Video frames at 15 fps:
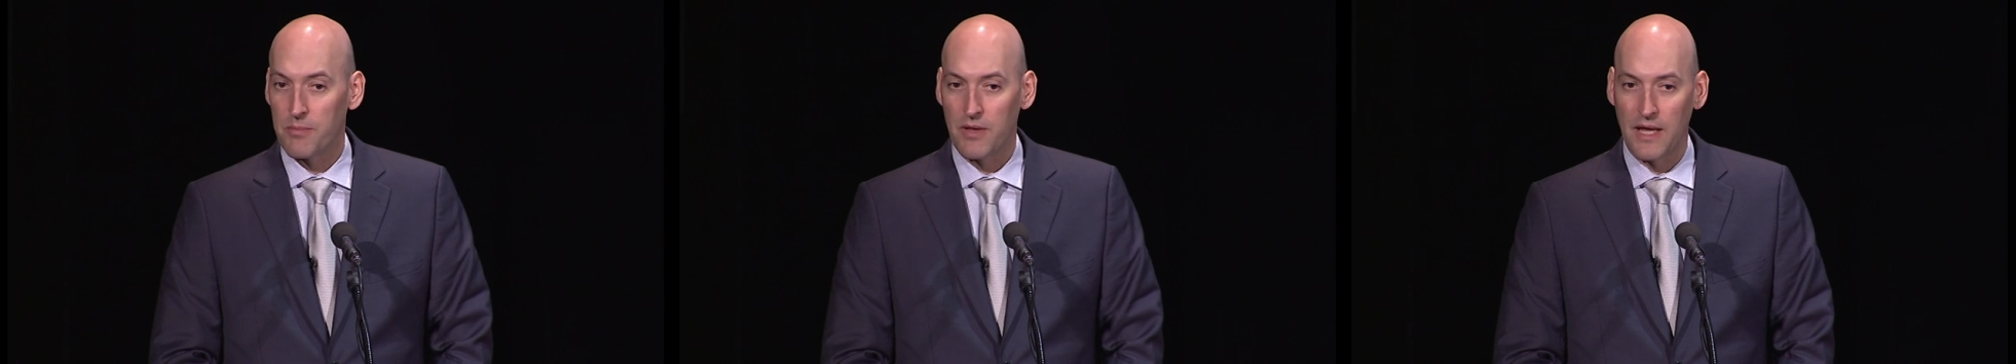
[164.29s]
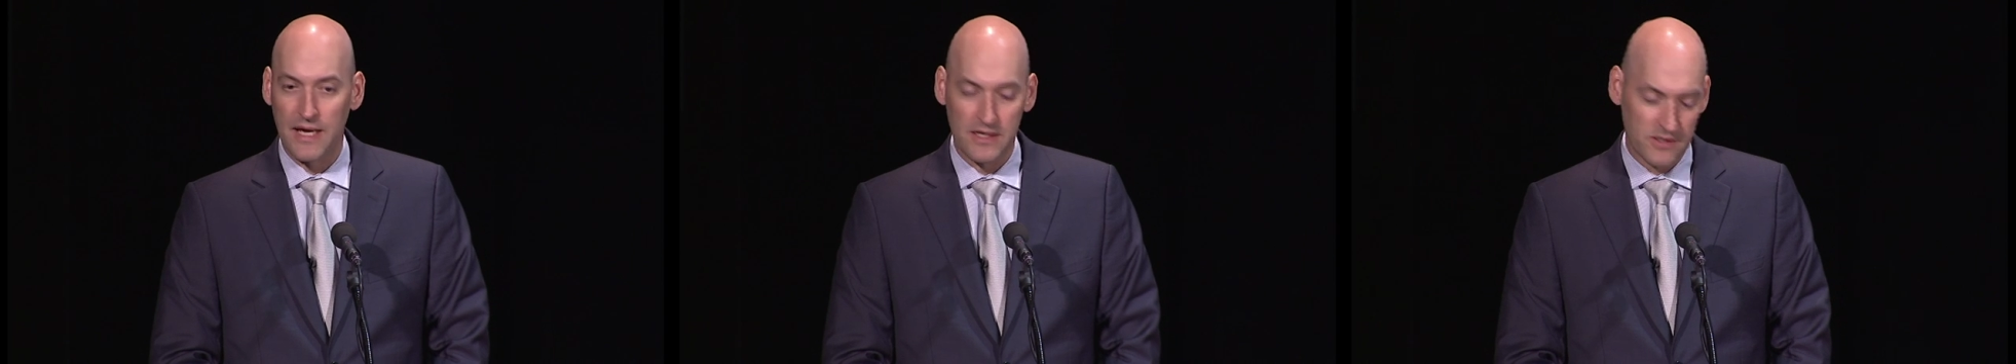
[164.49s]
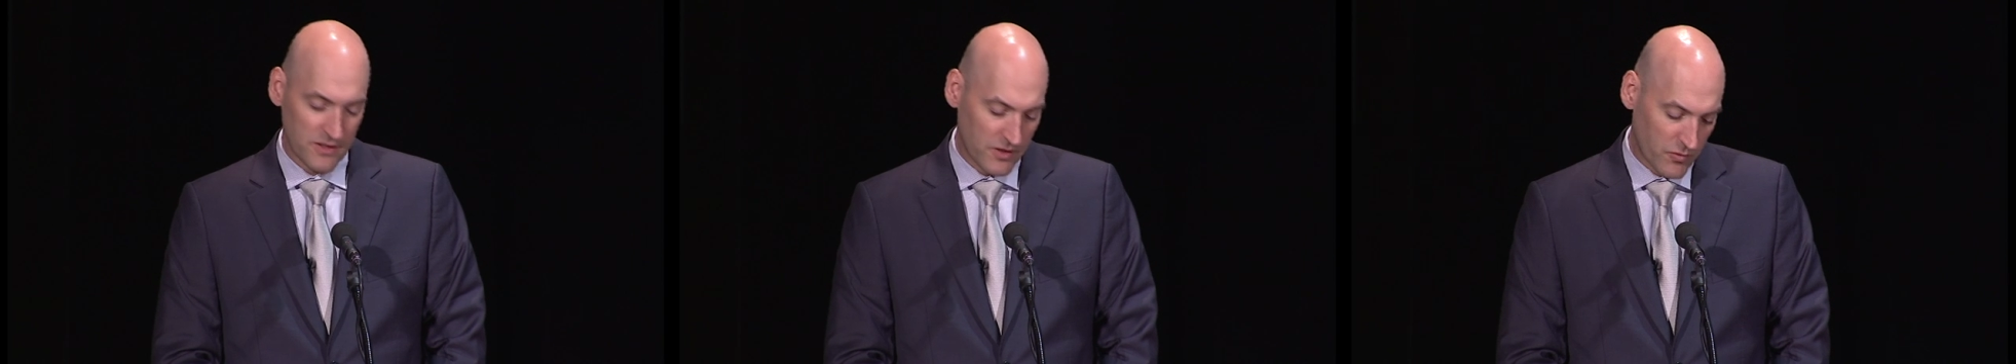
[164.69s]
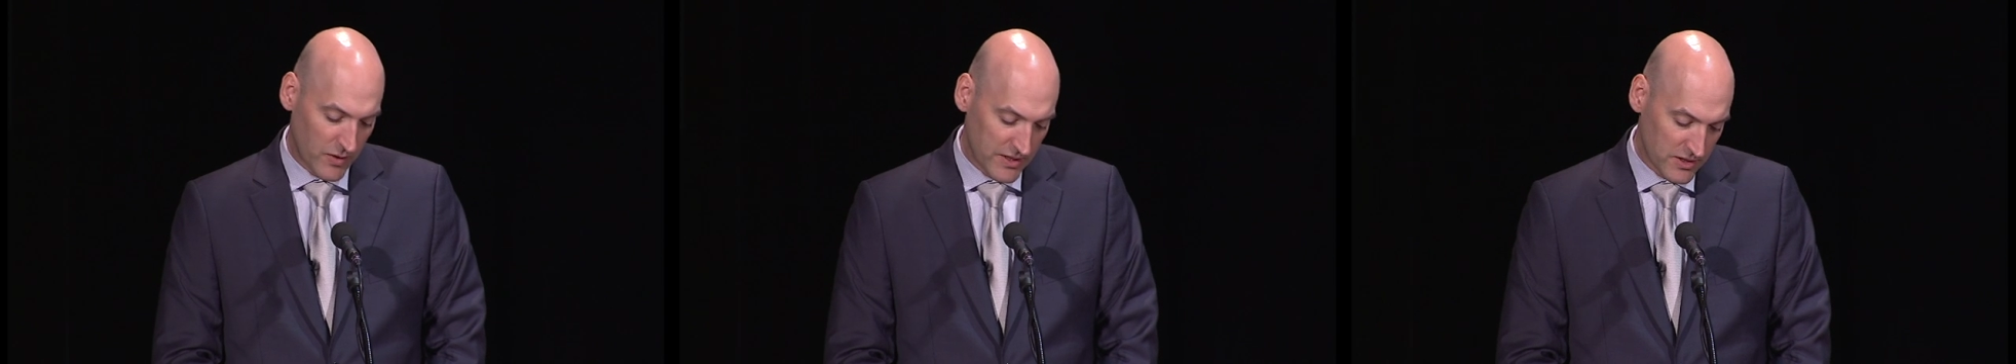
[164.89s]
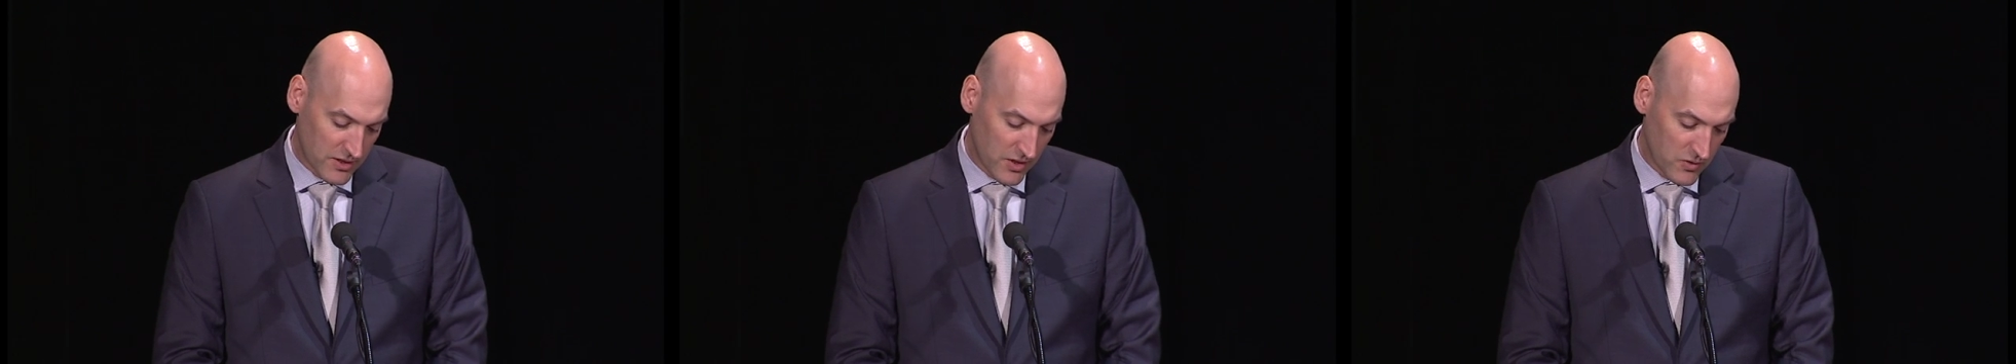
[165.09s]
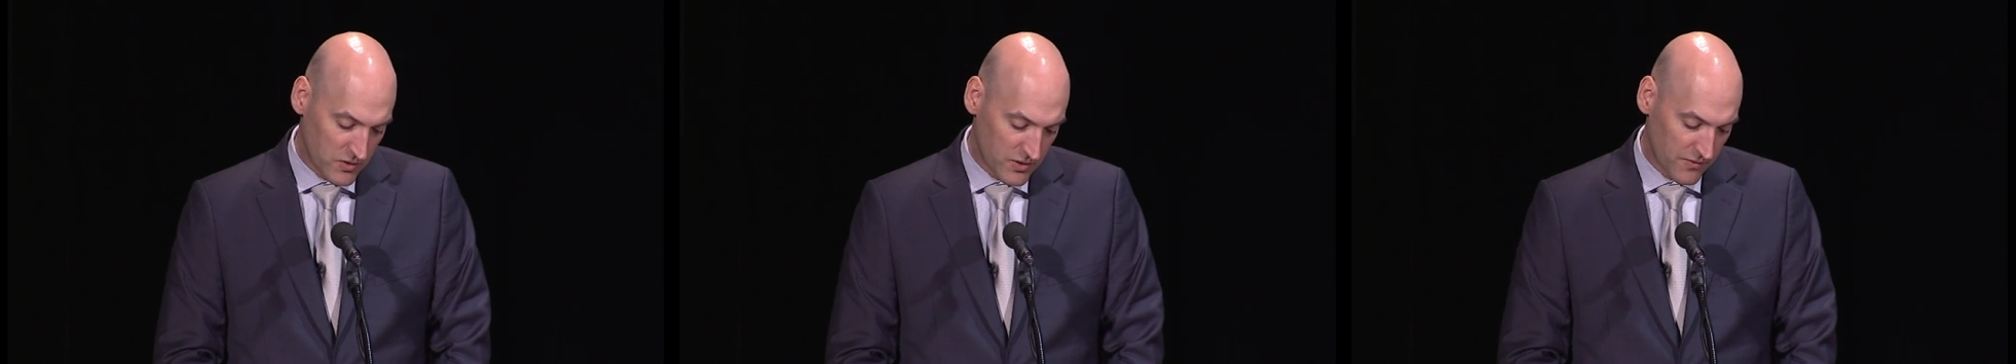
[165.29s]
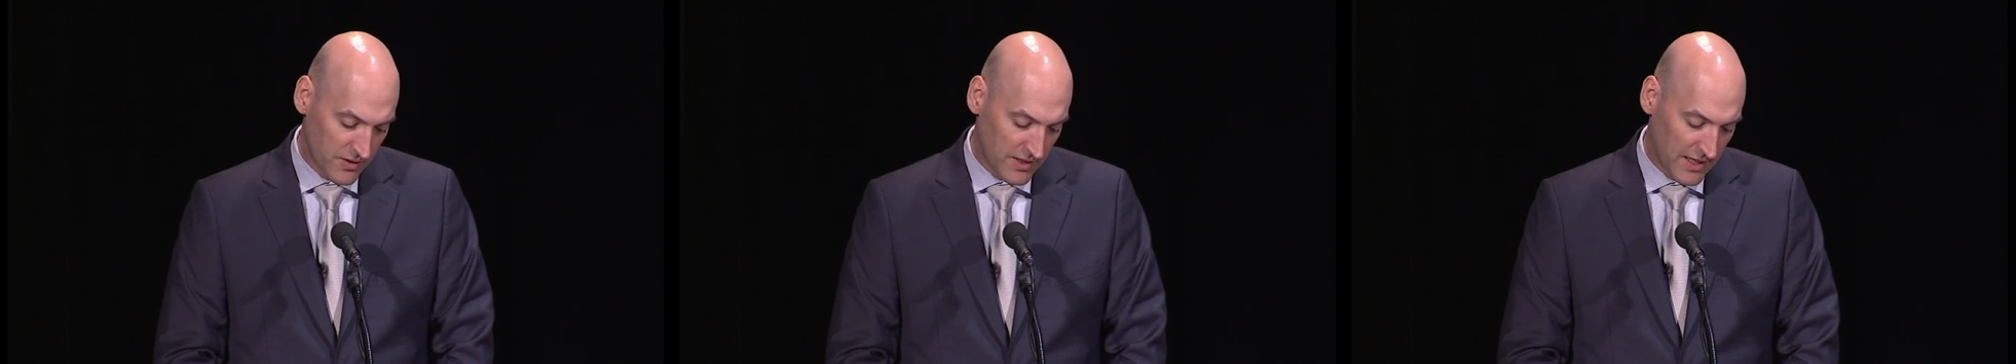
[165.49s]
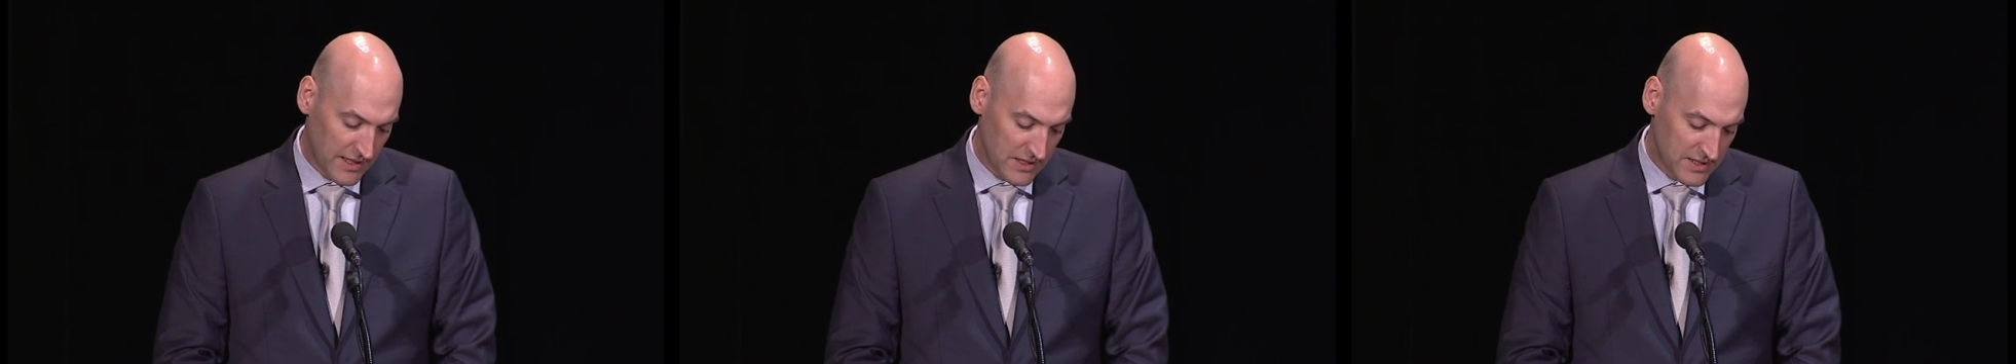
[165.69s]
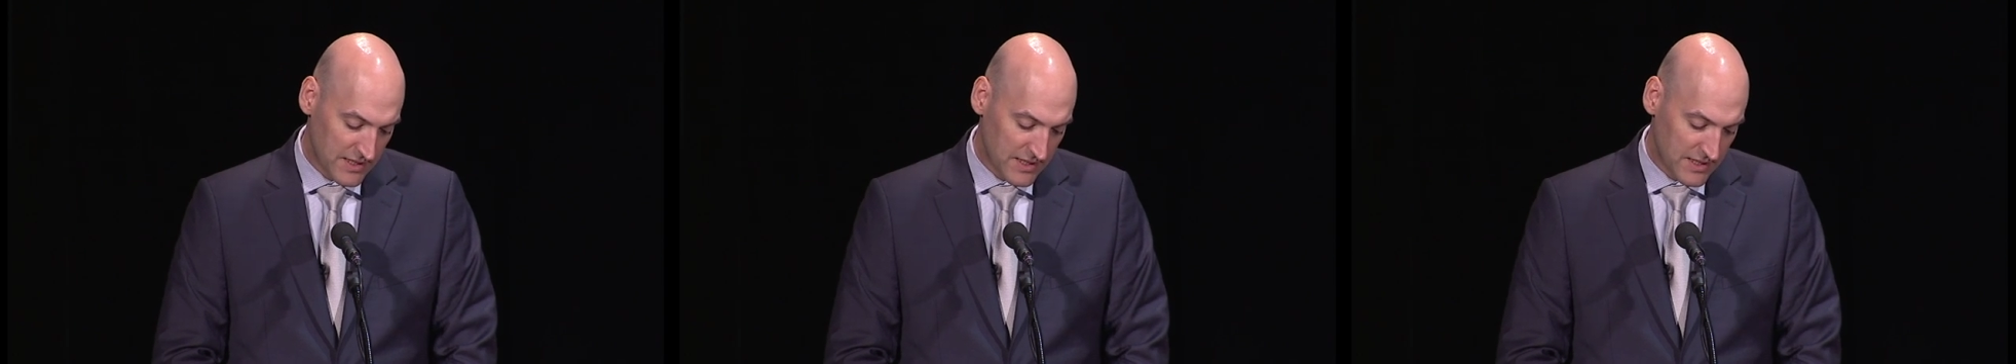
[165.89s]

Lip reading: plants on the west coast of the United